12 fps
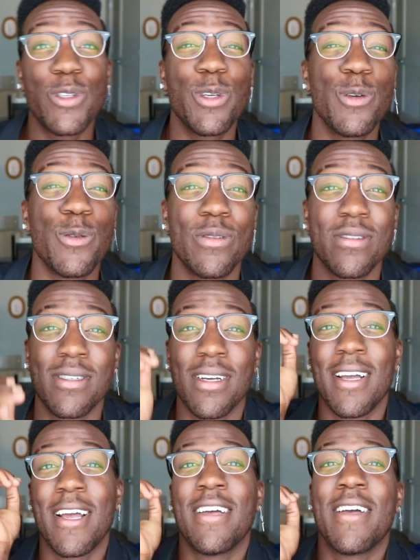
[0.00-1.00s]
2,
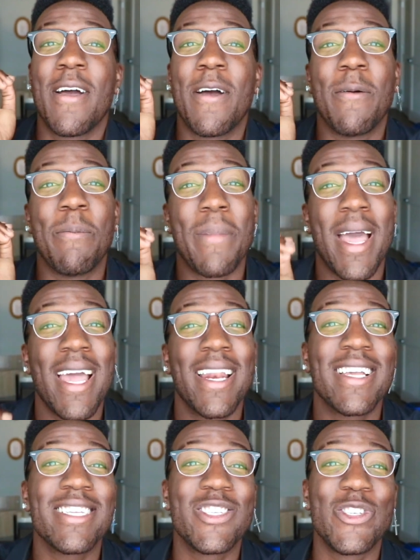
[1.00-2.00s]

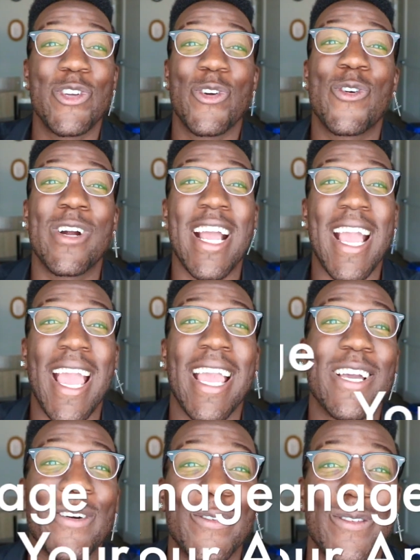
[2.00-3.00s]
manage your
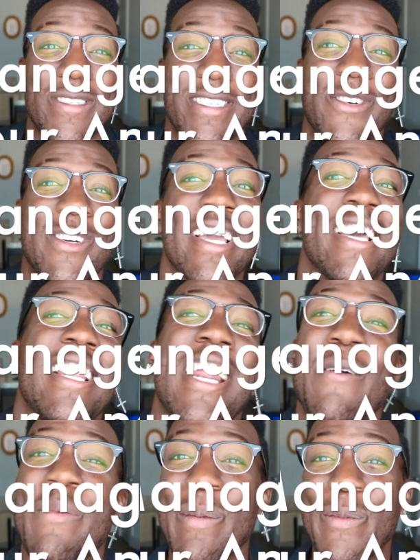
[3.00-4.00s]
angles, okay? A lot
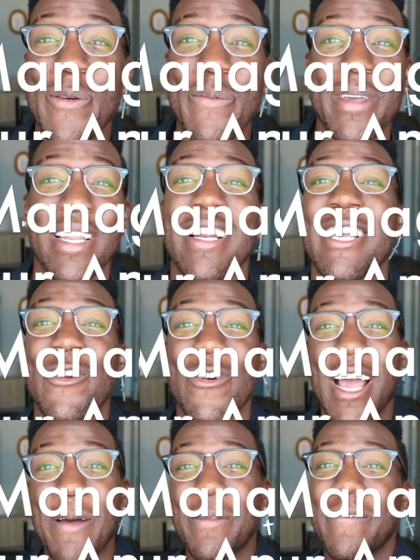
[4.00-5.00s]
of people immediately
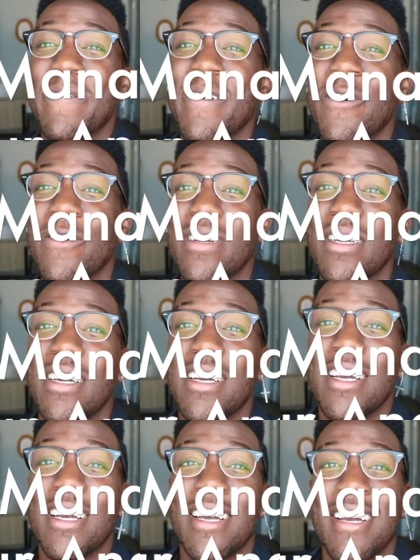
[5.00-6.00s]
grab the phone
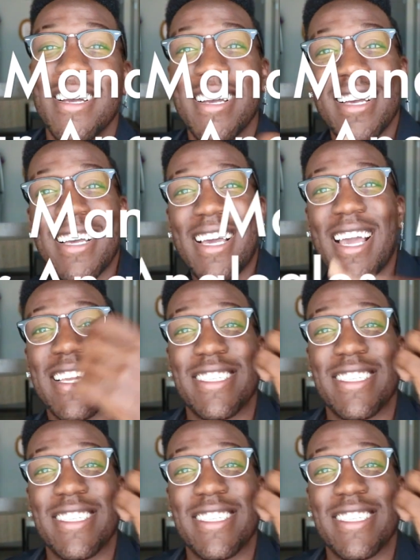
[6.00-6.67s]
and